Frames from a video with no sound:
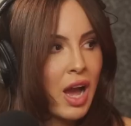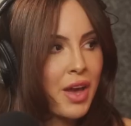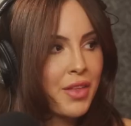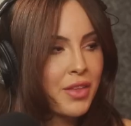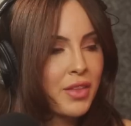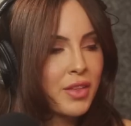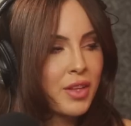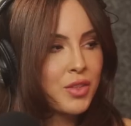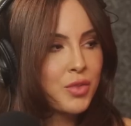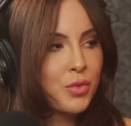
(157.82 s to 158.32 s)
I
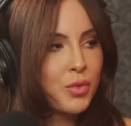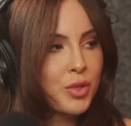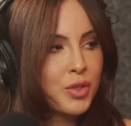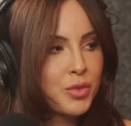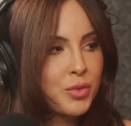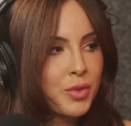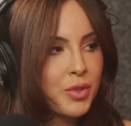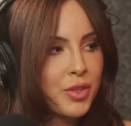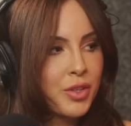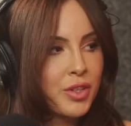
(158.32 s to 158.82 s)
think that's worse
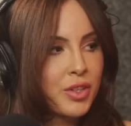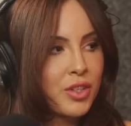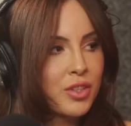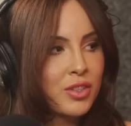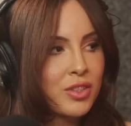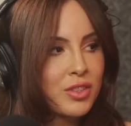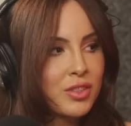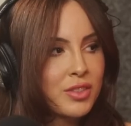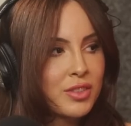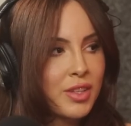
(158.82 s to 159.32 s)
when you're a
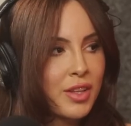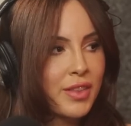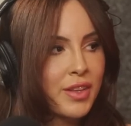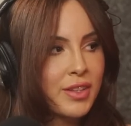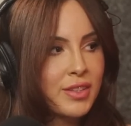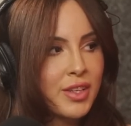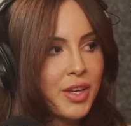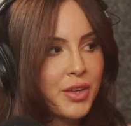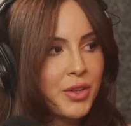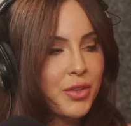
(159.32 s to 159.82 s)
girl, that they
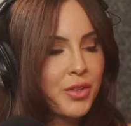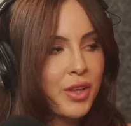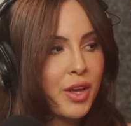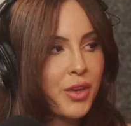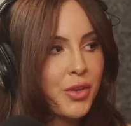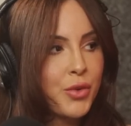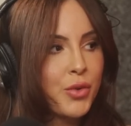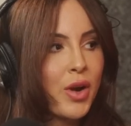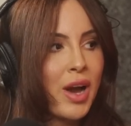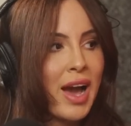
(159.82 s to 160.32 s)
tell you that
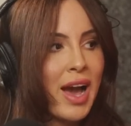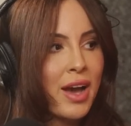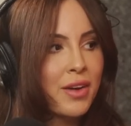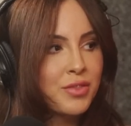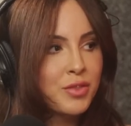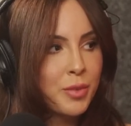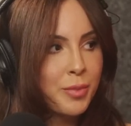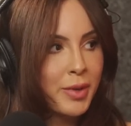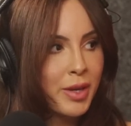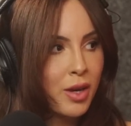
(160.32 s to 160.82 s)
you have
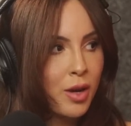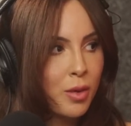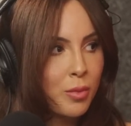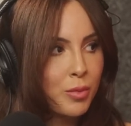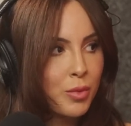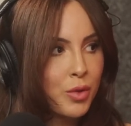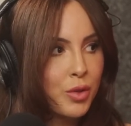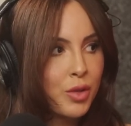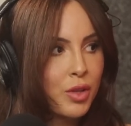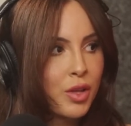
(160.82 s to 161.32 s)
to be
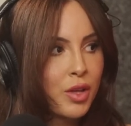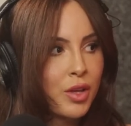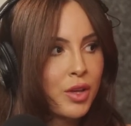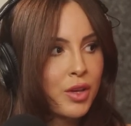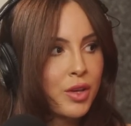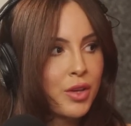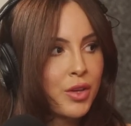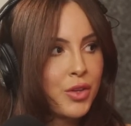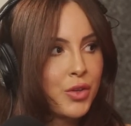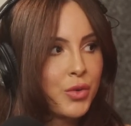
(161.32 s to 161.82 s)
humble.
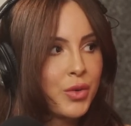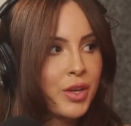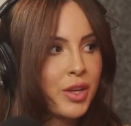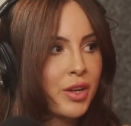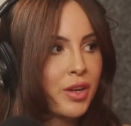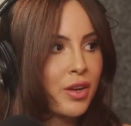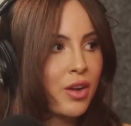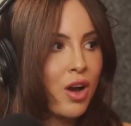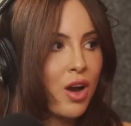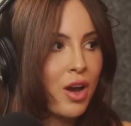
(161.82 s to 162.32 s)
You
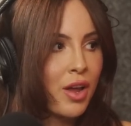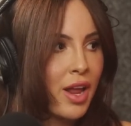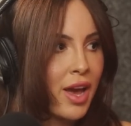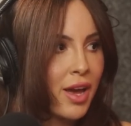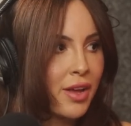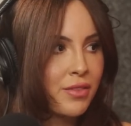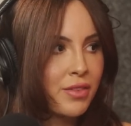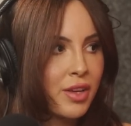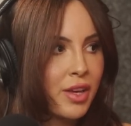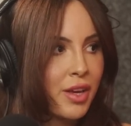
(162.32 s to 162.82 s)
cannot
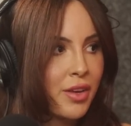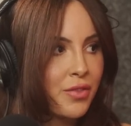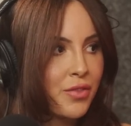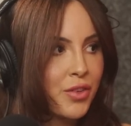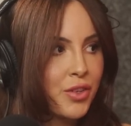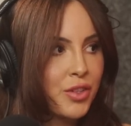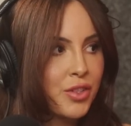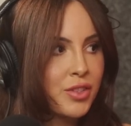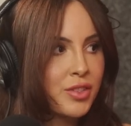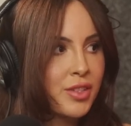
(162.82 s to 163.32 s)
advocate for
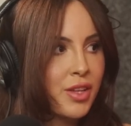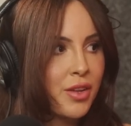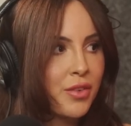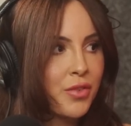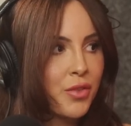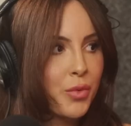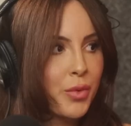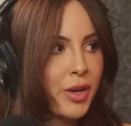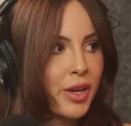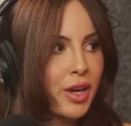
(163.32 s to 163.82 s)
yourself
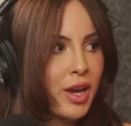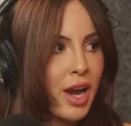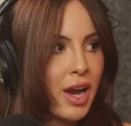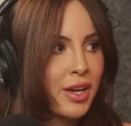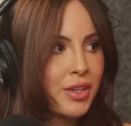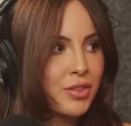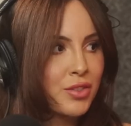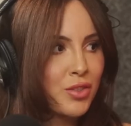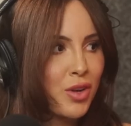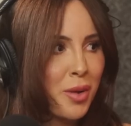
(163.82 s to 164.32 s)
the way
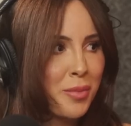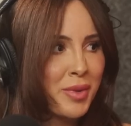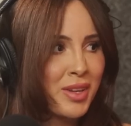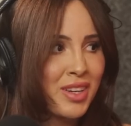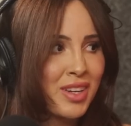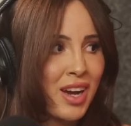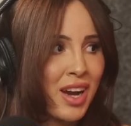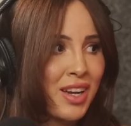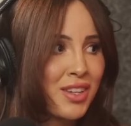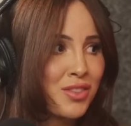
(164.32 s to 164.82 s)
guys do. I mean,
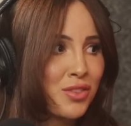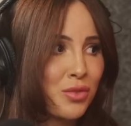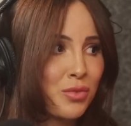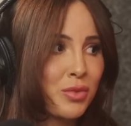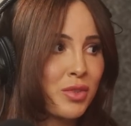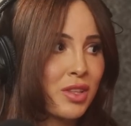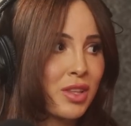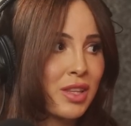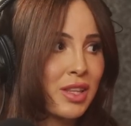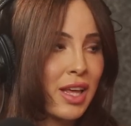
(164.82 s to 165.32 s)
guys are
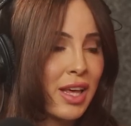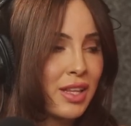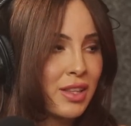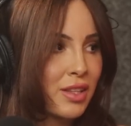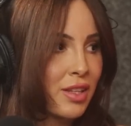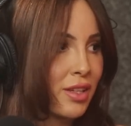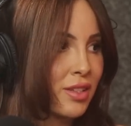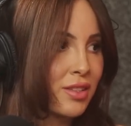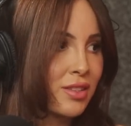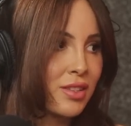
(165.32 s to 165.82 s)

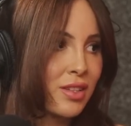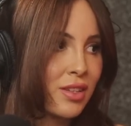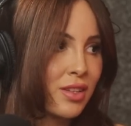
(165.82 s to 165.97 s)
relentless.